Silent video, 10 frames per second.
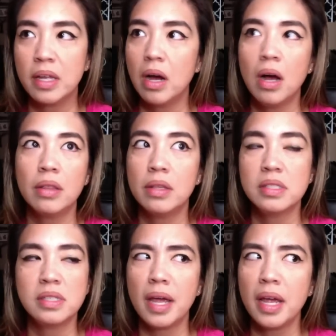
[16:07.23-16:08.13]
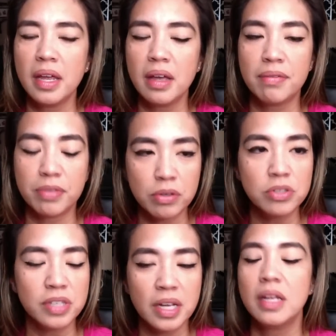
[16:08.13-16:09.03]
On the day of
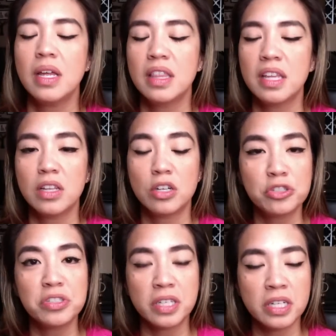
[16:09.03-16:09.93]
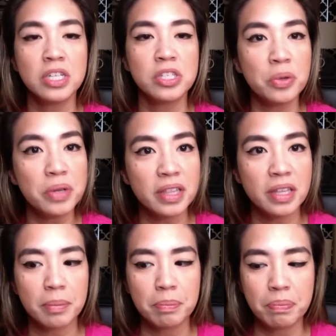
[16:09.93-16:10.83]
Thursday, that large utility tote and the